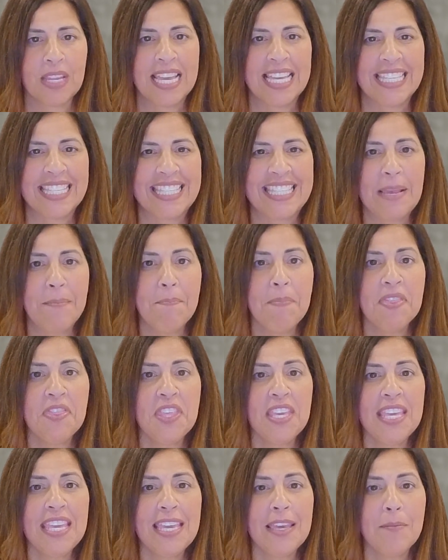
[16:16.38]

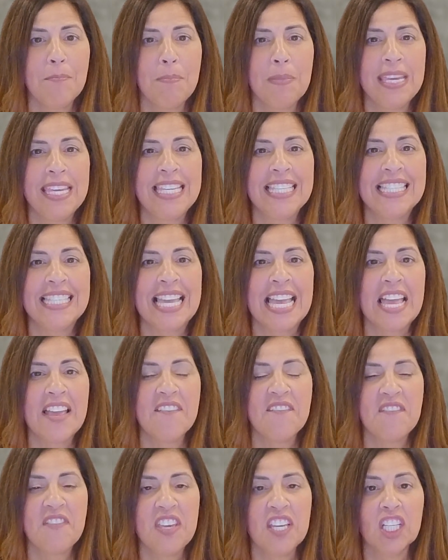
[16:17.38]
Sympathy means
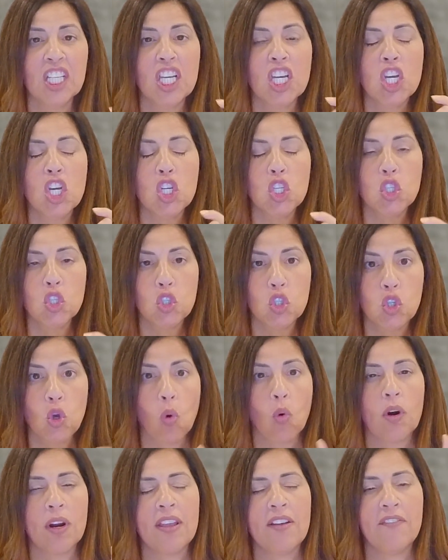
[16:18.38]
feeling
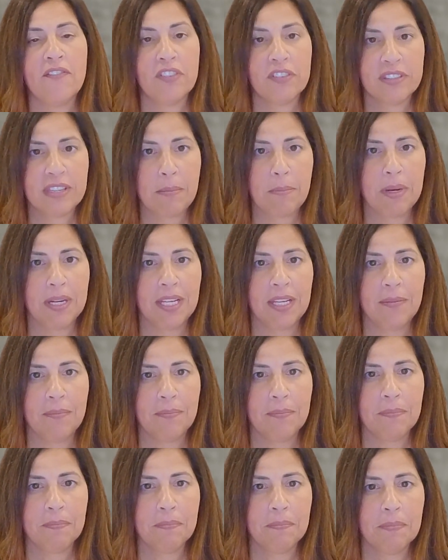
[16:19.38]
sorry for somebody.
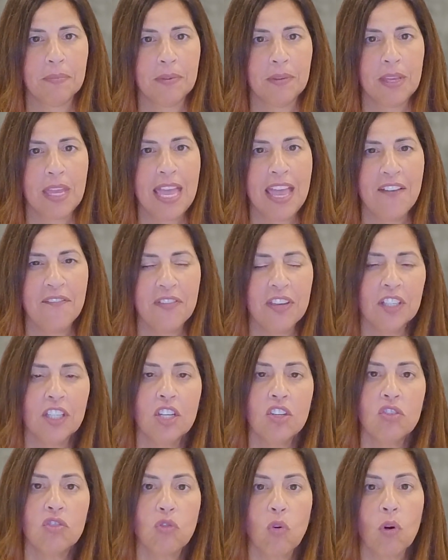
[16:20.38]

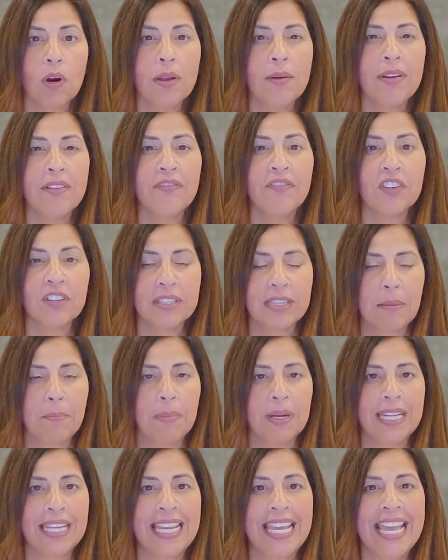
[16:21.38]
Feeling sorry for
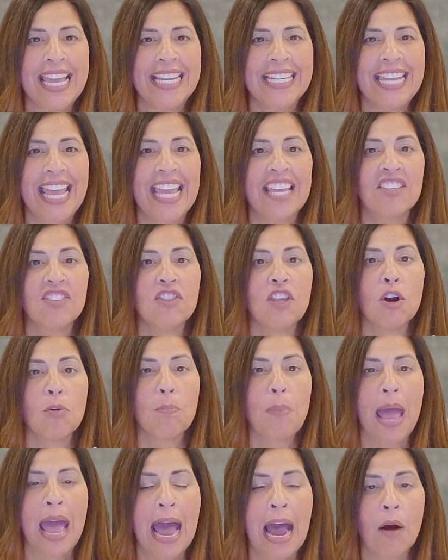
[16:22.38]
somebody takes their
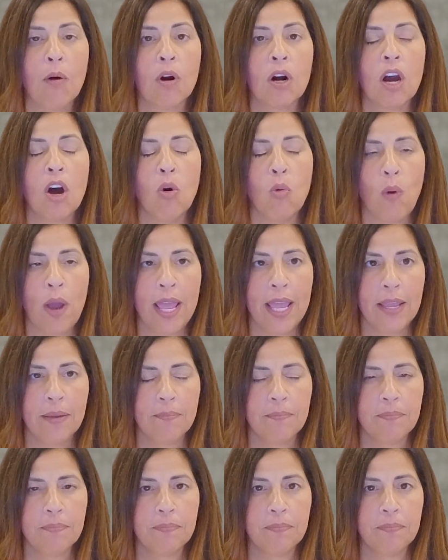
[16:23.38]
power away.